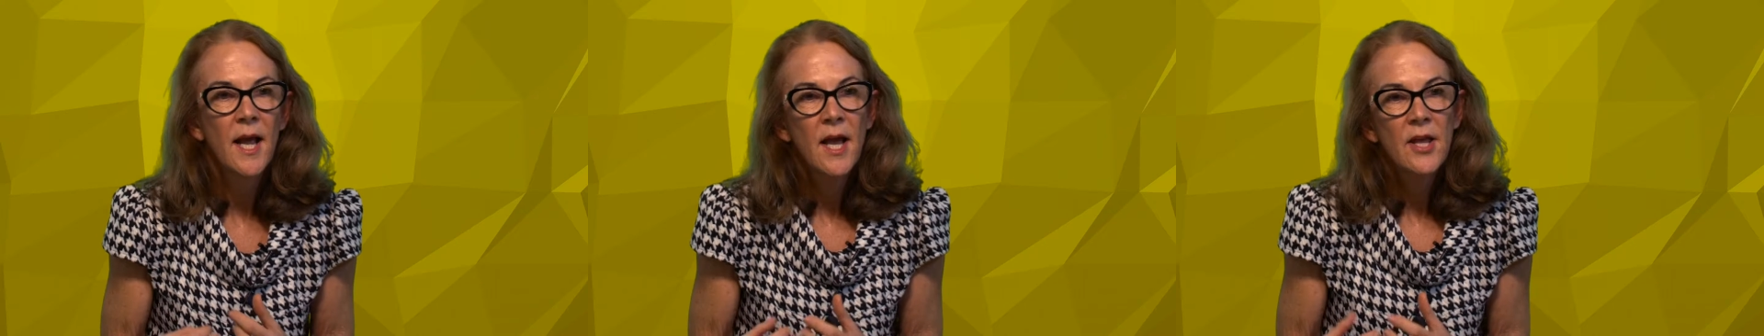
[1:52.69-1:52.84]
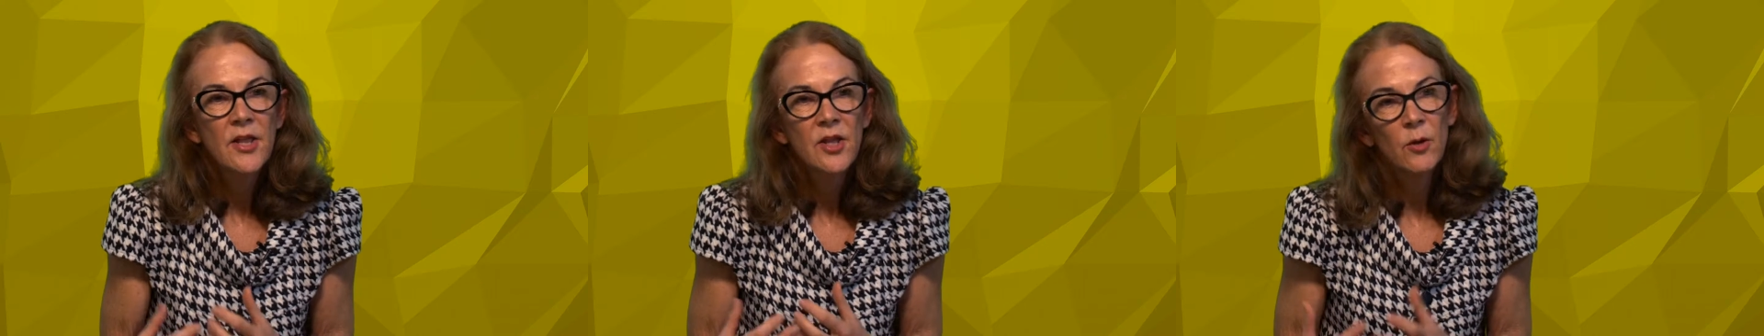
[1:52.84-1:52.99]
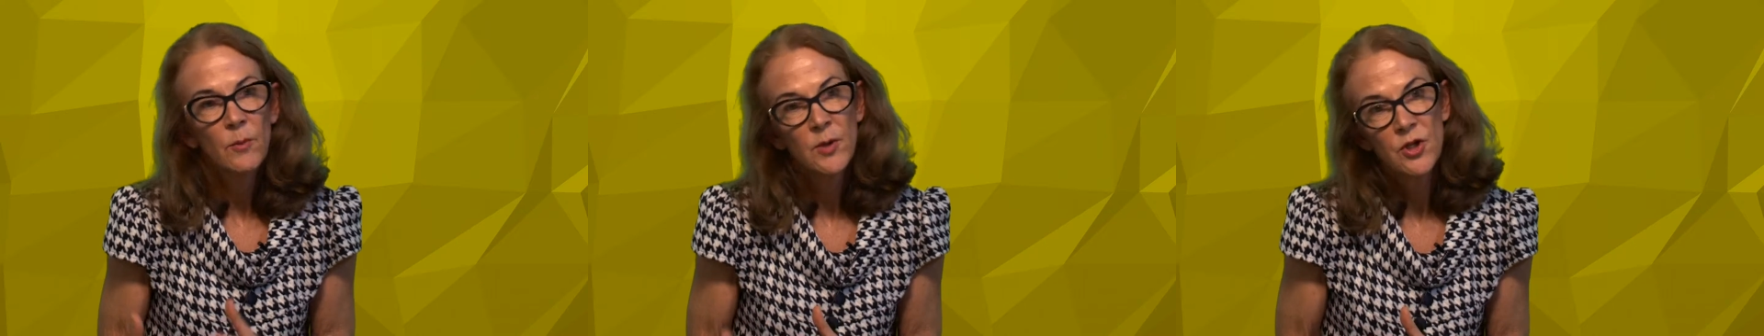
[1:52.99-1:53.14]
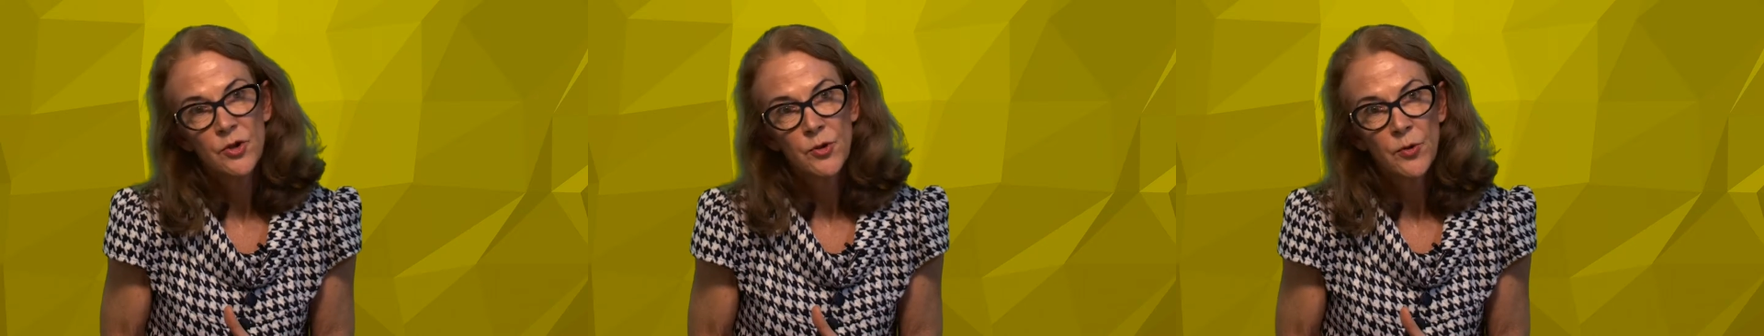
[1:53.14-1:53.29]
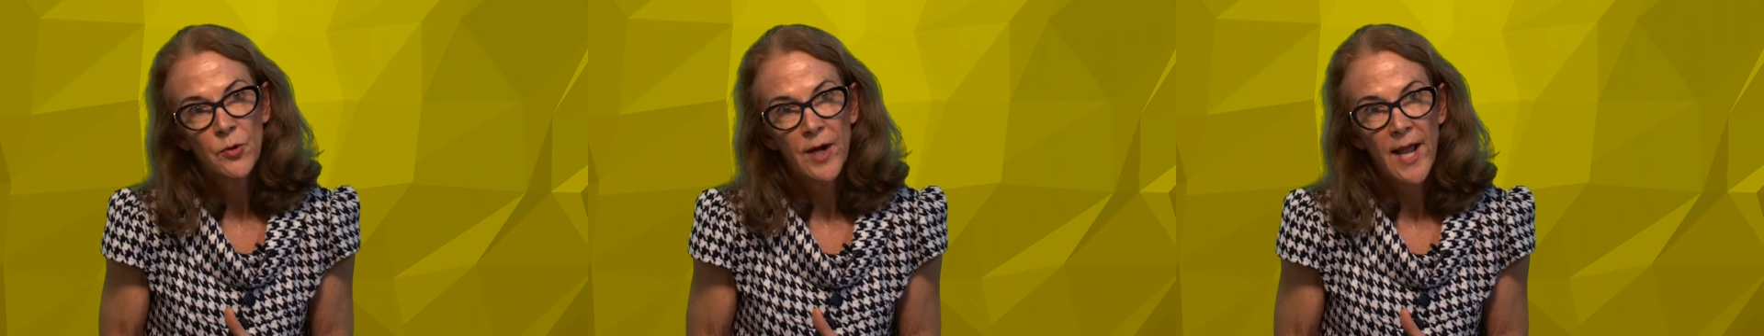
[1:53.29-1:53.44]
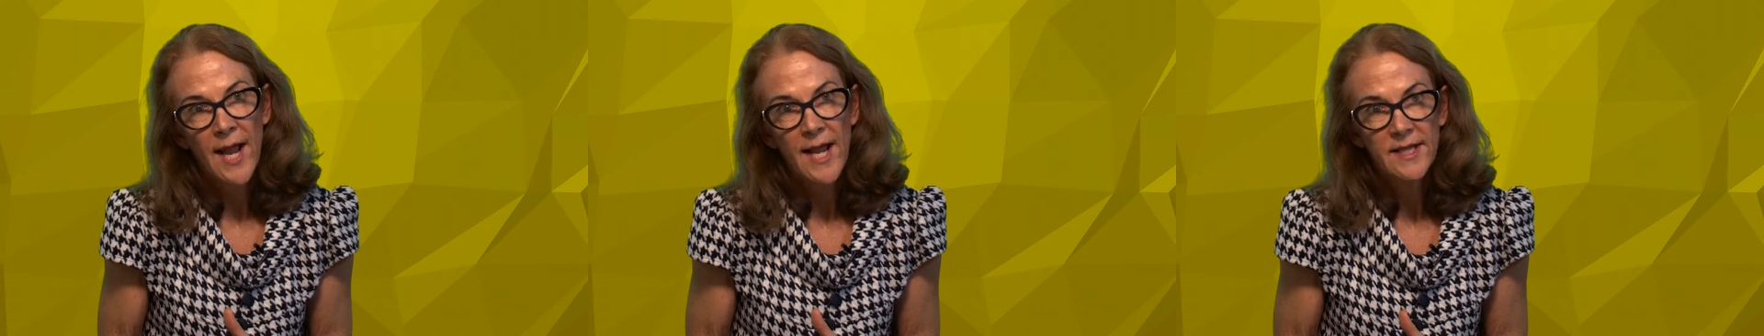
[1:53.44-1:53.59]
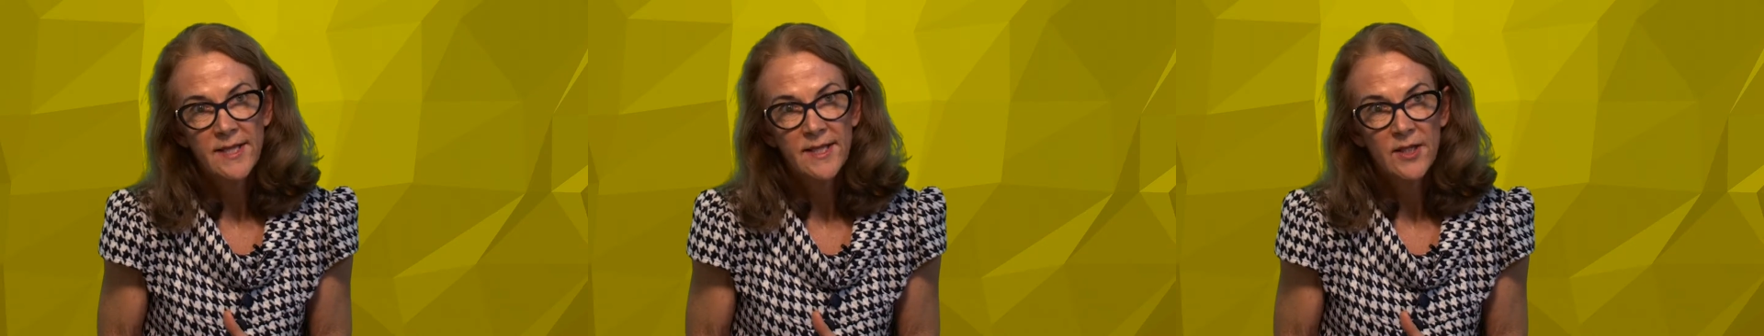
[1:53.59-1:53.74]
there'll be short
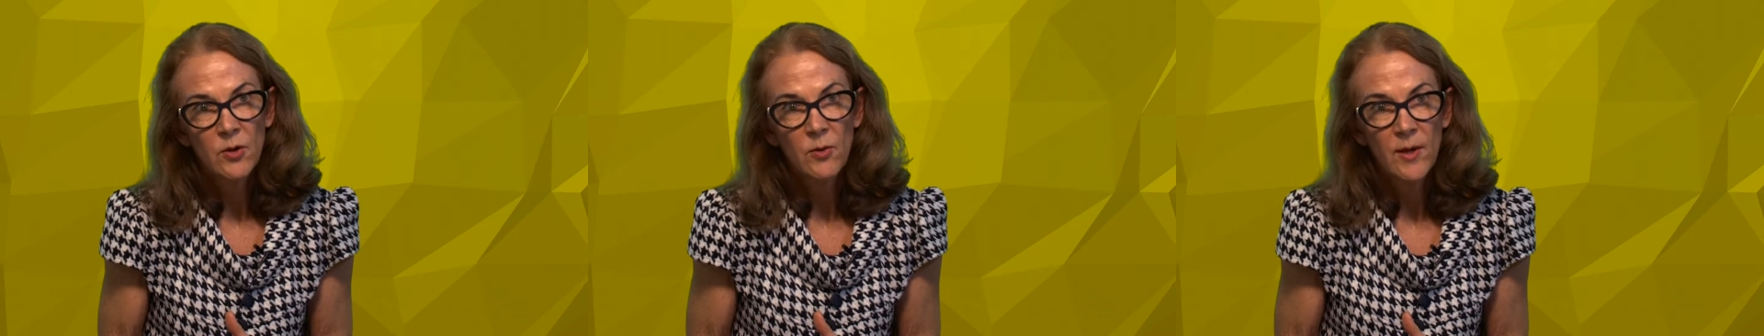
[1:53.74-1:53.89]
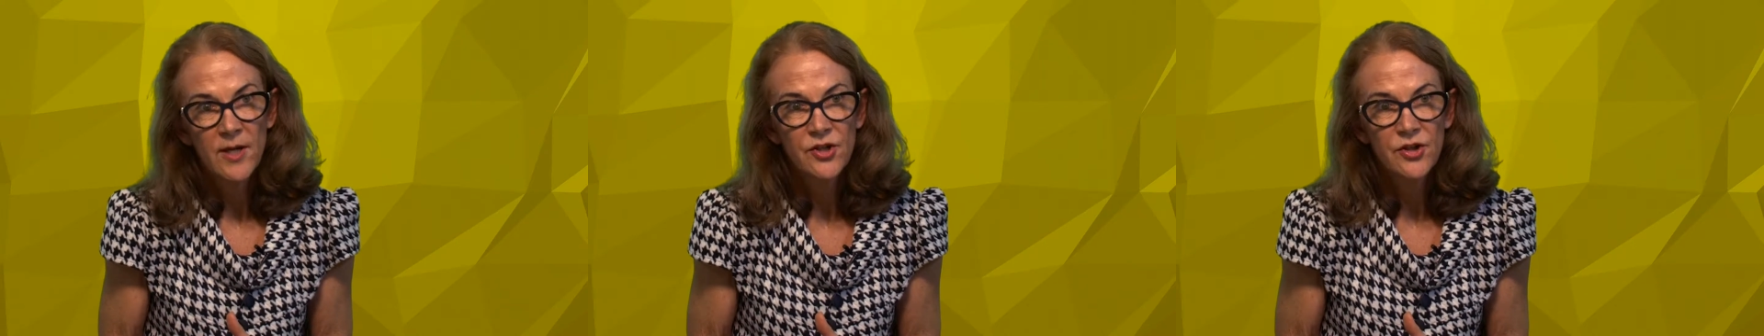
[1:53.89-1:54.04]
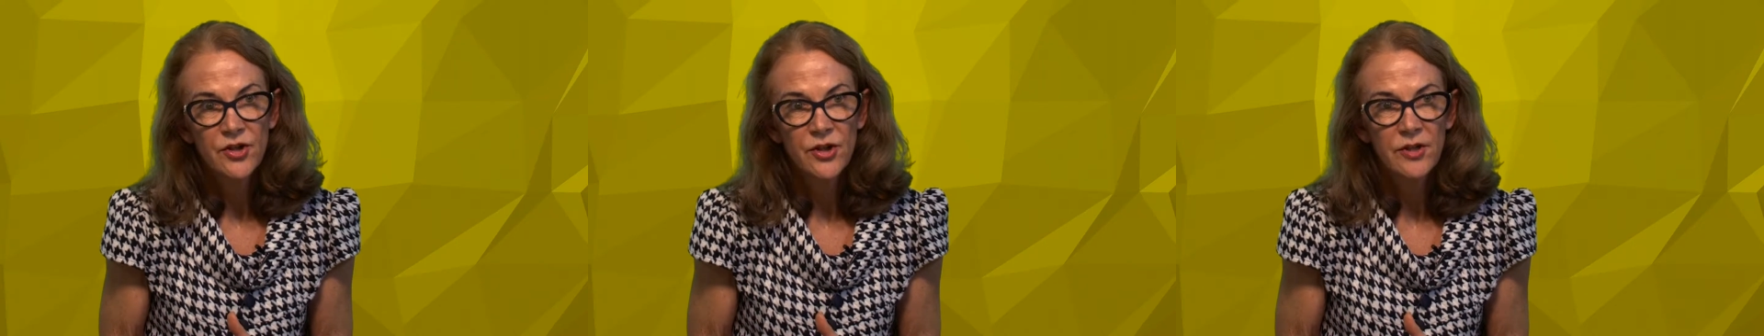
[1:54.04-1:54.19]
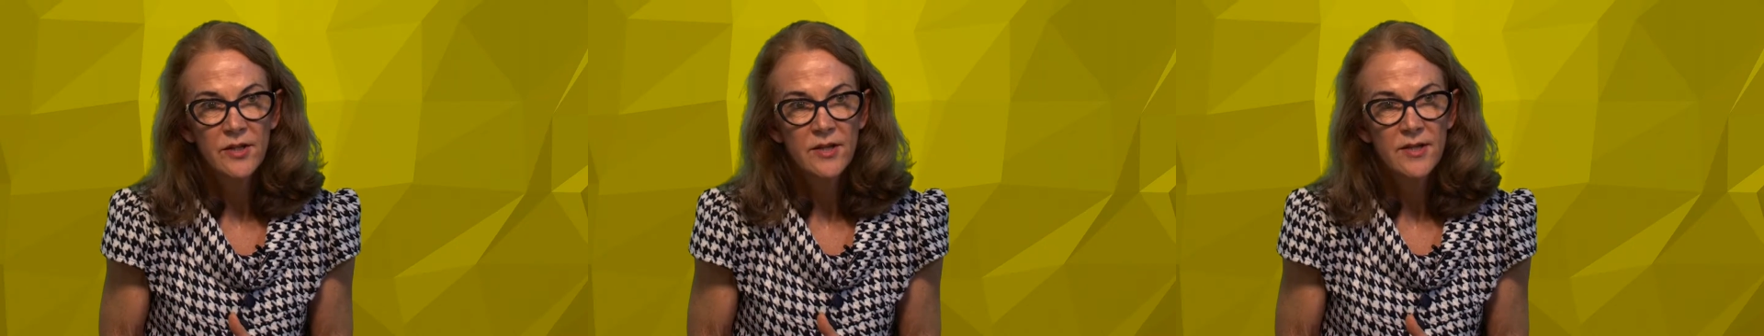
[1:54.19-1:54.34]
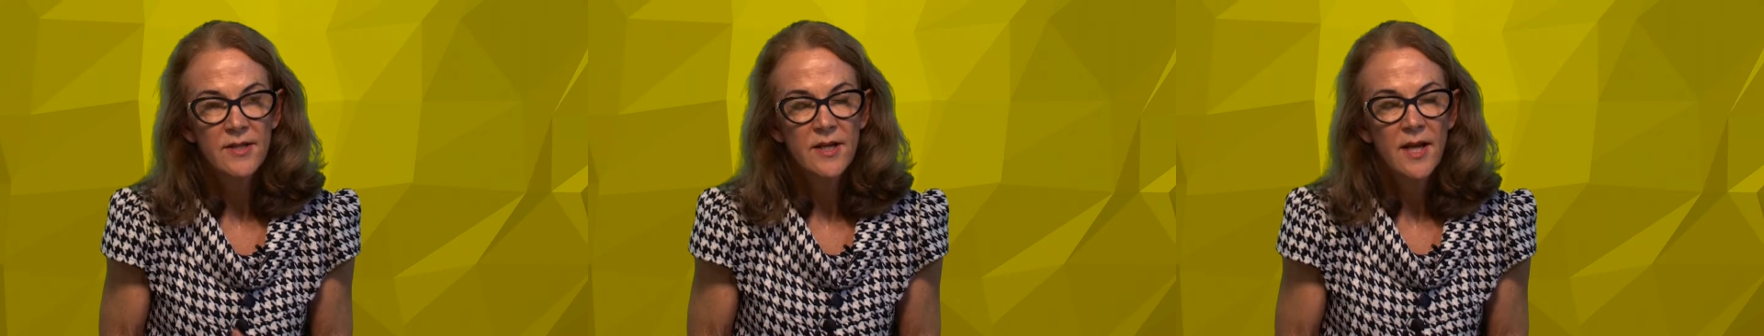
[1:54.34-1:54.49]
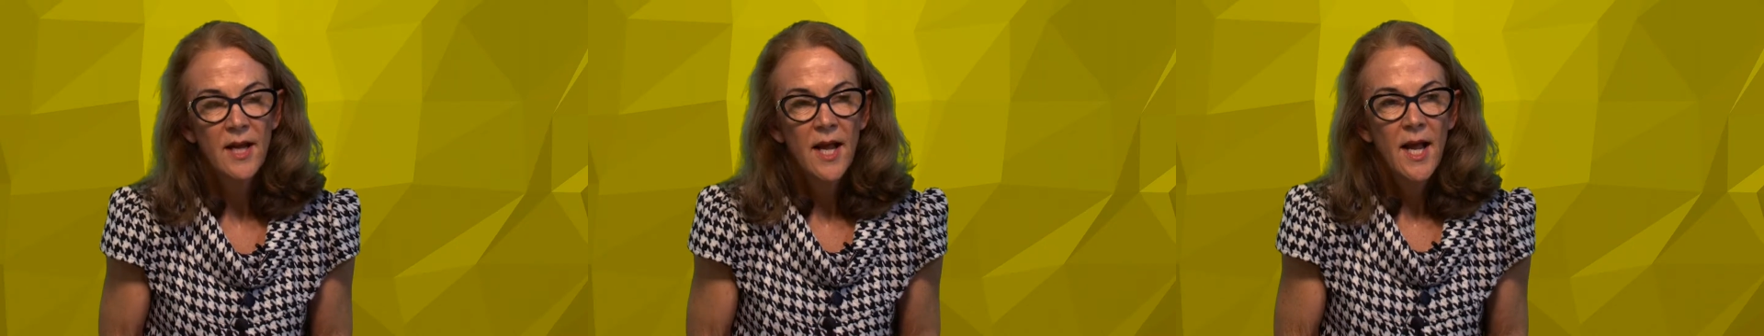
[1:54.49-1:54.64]
answer questions.